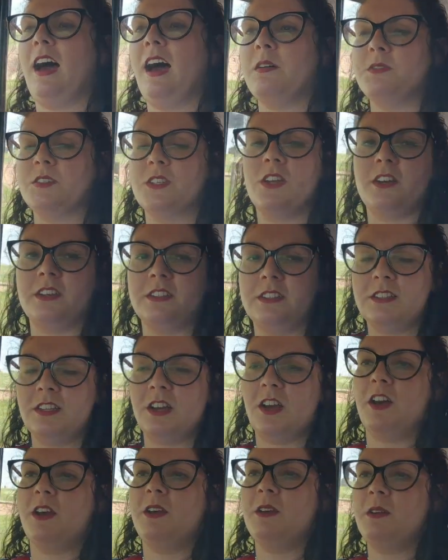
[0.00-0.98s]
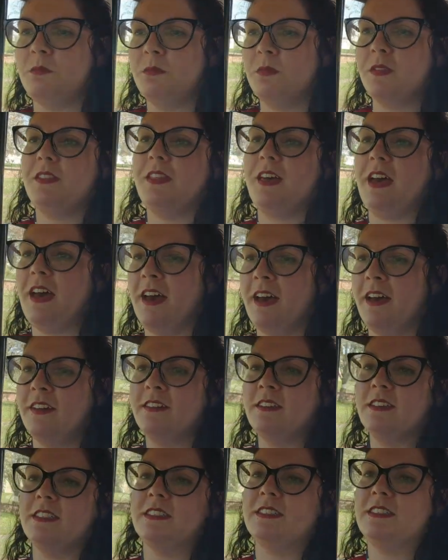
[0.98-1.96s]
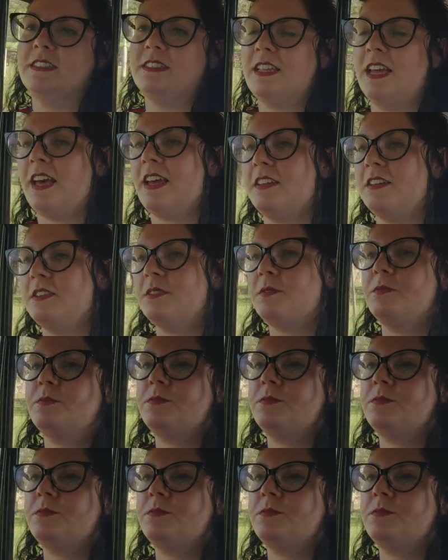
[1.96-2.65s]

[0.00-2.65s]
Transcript: have a nice time there instead.